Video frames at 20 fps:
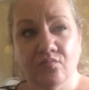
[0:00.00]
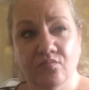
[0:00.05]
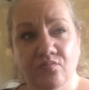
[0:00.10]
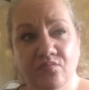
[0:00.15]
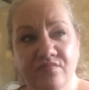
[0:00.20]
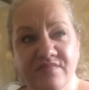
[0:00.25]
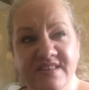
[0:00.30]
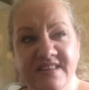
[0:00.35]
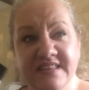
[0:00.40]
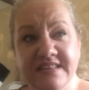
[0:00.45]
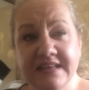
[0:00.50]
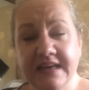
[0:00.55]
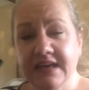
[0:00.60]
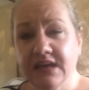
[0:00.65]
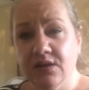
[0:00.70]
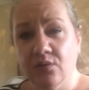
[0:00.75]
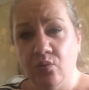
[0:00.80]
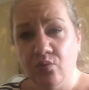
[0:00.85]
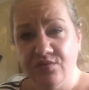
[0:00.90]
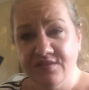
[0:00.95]
stay
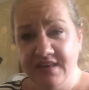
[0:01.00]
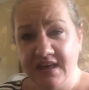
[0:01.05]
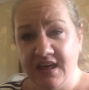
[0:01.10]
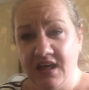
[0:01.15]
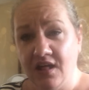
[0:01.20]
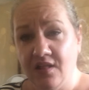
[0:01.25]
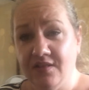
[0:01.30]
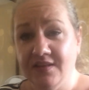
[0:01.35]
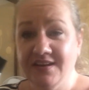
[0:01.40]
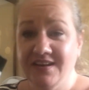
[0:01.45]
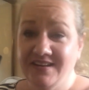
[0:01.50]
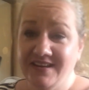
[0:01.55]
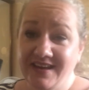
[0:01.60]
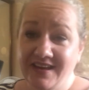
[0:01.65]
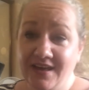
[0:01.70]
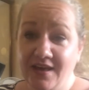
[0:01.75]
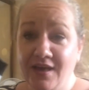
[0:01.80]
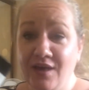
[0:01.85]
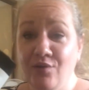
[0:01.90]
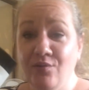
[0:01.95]
in a hotel and a
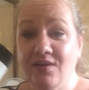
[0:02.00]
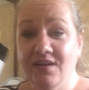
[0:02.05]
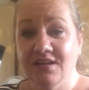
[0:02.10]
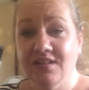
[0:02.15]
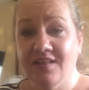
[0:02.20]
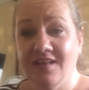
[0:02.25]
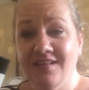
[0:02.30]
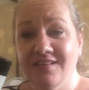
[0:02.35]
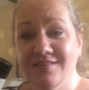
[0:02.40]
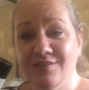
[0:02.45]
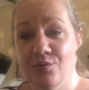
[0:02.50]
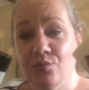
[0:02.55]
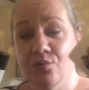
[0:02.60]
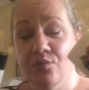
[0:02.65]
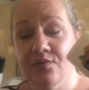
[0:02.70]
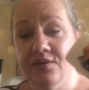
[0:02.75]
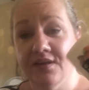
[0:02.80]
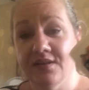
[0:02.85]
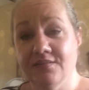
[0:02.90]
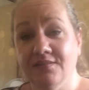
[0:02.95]
night out in Glasgow,
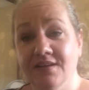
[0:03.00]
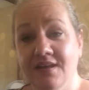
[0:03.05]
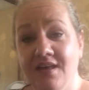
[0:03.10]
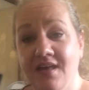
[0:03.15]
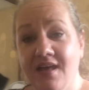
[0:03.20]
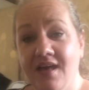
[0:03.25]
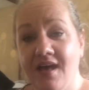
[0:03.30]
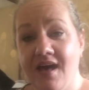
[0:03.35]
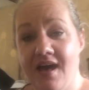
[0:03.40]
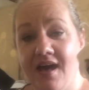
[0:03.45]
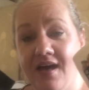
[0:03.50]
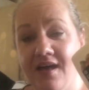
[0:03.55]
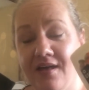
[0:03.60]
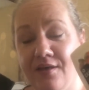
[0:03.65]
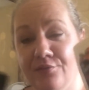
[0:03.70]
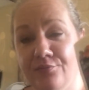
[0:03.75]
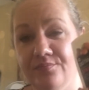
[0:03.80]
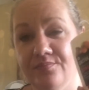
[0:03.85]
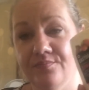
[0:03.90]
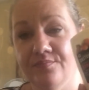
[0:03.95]
and
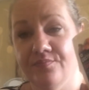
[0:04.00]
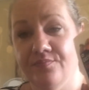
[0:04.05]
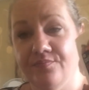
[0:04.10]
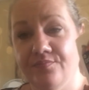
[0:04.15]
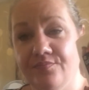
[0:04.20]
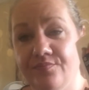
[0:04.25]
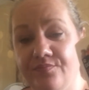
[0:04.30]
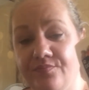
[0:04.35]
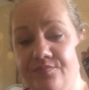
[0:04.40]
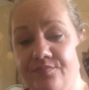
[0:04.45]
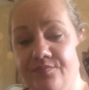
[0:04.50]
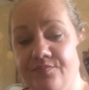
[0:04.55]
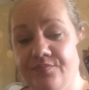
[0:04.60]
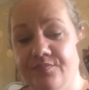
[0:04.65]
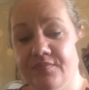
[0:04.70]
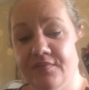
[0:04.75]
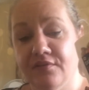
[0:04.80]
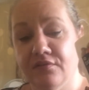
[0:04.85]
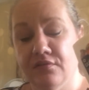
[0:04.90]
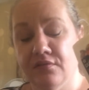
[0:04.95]

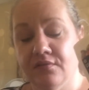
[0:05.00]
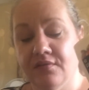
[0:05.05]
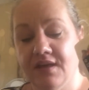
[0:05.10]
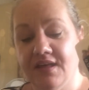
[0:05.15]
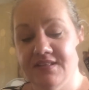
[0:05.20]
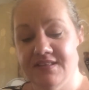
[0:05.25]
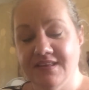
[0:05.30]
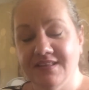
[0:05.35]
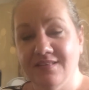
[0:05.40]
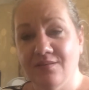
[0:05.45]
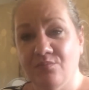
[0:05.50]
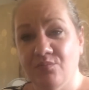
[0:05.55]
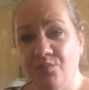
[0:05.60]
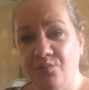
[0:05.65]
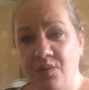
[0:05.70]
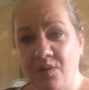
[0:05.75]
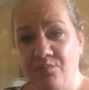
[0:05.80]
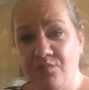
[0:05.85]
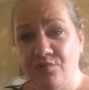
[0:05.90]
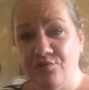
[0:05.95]
I said to him,
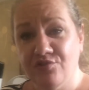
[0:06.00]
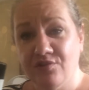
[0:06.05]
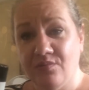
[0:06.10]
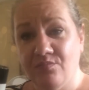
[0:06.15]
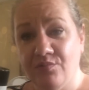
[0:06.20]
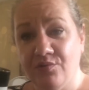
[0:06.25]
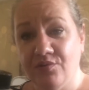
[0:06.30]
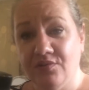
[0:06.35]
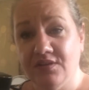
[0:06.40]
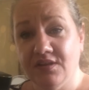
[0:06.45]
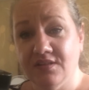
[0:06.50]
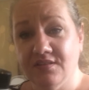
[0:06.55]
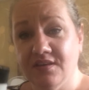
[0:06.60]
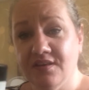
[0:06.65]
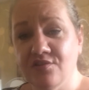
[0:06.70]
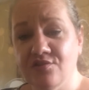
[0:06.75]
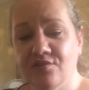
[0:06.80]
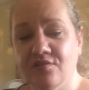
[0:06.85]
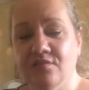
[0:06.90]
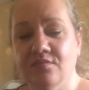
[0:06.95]
remember shampoo and
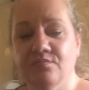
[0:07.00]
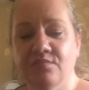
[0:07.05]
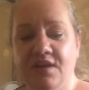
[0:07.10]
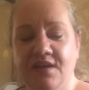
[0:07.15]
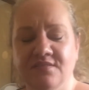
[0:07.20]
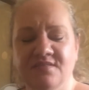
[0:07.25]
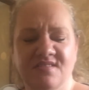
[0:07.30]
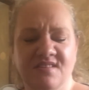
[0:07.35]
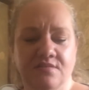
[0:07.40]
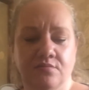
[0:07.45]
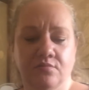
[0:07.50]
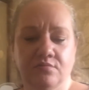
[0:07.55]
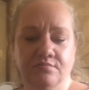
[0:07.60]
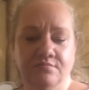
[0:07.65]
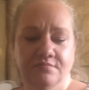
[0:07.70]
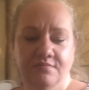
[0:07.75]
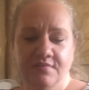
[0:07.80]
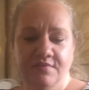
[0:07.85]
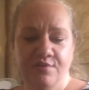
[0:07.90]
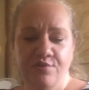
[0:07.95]
conditioner? And Brandon said, oh,
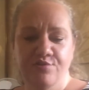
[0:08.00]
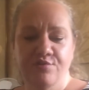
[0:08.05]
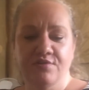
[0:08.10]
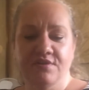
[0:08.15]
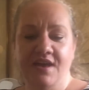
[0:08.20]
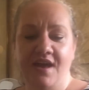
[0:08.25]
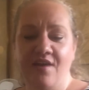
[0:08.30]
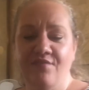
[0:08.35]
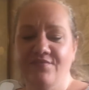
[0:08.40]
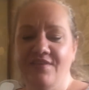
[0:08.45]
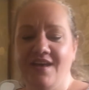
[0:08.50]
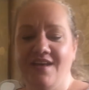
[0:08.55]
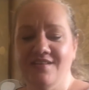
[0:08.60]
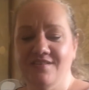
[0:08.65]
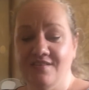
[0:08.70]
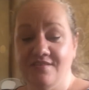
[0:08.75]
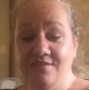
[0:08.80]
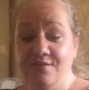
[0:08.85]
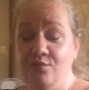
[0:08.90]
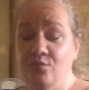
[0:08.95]
they should have that. I
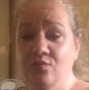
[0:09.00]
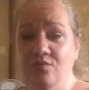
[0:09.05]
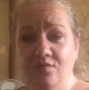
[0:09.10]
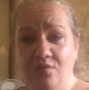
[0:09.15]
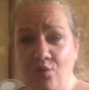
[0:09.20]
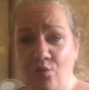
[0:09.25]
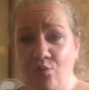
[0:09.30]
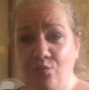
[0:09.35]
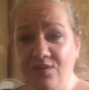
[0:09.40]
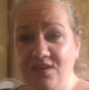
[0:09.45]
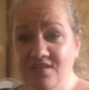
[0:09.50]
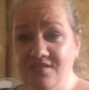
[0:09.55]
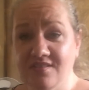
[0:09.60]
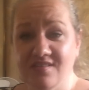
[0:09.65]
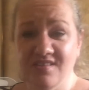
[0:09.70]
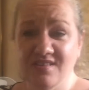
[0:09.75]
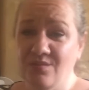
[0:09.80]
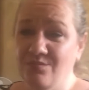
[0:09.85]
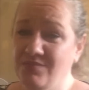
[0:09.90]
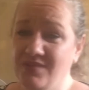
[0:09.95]
said, they don't always, and
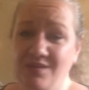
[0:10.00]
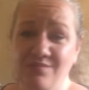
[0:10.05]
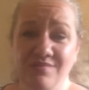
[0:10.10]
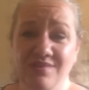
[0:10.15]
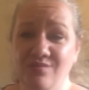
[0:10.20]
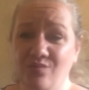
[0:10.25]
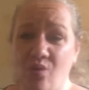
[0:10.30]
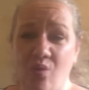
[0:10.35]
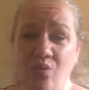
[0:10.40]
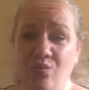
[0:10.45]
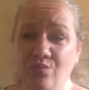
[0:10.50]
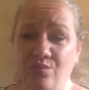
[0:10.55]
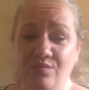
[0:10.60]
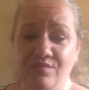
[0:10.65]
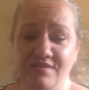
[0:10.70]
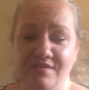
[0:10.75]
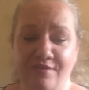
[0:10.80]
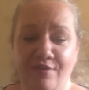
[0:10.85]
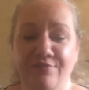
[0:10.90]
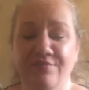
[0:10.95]
sometimes it's horrible
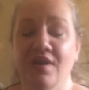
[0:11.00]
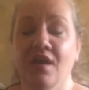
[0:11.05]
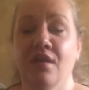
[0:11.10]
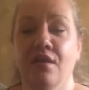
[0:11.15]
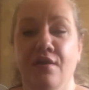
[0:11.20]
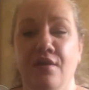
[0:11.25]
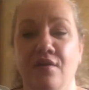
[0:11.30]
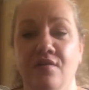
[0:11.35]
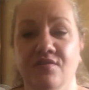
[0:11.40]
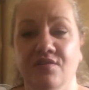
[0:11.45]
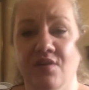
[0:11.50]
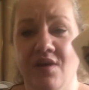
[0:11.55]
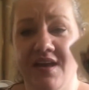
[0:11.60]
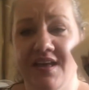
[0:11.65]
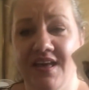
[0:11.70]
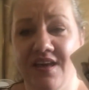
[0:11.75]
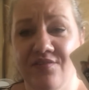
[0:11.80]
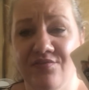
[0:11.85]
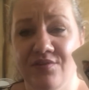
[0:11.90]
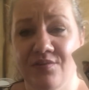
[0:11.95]
stuff. So I
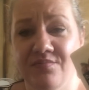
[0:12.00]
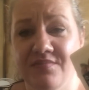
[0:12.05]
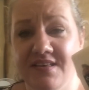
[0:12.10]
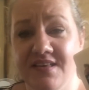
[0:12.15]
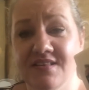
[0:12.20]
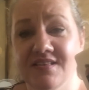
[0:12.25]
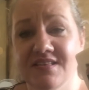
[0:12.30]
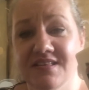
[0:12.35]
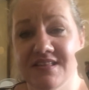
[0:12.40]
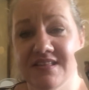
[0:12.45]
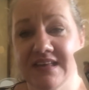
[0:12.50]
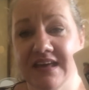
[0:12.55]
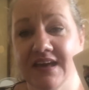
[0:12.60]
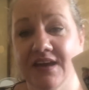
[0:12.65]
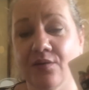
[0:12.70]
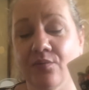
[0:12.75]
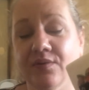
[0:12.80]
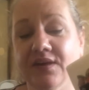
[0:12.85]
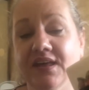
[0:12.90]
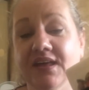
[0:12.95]
gave them these to
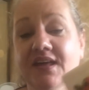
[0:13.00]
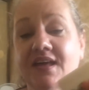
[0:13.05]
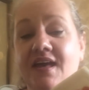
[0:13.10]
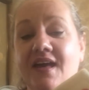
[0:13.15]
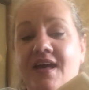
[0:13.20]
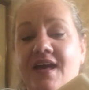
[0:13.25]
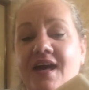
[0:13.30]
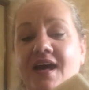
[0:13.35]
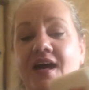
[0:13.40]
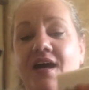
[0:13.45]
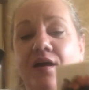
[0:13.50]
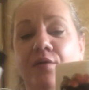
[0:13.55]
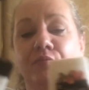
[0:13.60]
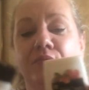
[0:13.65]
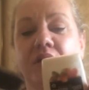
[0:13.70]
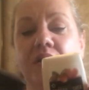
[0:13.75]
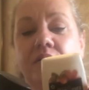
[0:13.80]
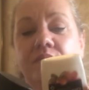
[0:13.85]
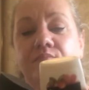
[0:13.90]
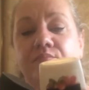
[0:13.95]
take away,
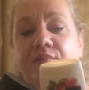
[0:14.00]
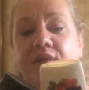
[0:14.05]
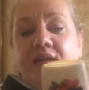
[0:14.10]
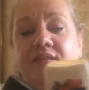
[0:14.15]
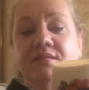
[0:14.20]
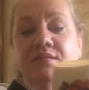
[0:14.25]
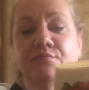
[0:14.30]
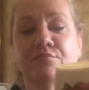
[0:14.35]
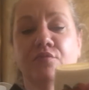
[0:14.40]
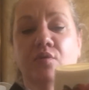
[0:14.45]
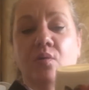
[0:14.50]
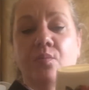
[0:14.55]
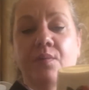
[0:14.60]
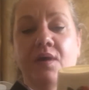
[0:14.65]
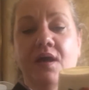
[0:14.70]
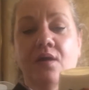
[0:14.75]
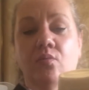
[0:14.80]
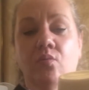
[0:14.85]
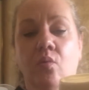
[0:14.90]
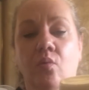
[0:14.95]
and Brandon brought
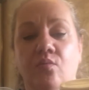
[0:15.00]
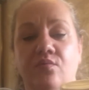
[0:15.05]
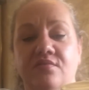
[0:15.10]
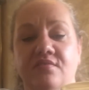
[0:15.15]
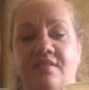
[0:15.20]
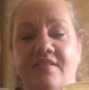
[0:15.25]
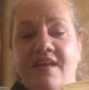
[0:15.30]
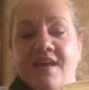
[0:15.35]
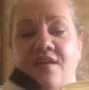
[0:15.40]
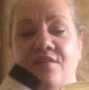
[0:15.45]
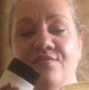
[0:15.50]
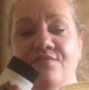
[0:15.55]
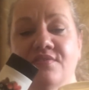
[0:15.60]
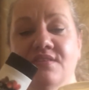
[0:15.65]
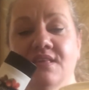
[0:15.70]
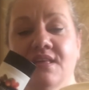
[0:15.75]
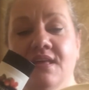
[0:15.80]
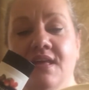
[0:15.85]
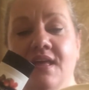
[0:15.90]
back what was left,